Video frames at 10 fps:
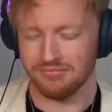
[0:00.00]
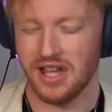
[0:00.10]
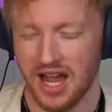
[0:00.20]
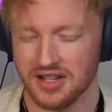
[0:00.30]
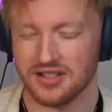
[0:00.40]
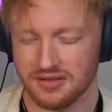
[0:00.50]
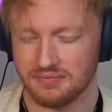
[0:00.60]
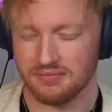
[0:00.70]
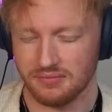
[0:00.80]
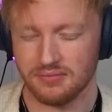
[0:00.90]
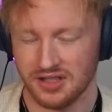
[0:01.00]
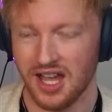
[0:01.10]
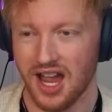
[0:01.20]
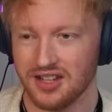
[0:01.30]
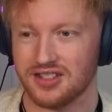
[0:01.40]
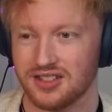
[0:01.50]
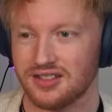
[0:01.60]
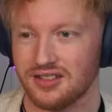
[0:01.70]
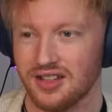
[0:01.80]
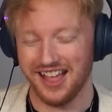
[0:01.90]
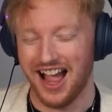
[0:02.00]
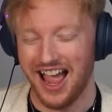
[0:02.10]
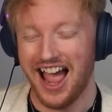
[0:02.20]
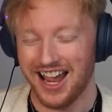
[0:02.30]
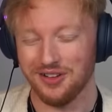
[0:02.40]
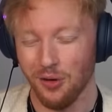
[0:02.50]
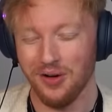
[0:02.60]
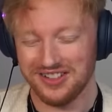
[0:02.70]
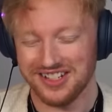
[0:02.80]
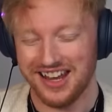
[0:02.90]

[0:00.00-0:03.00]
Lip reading: Yes. Yes. I know it's an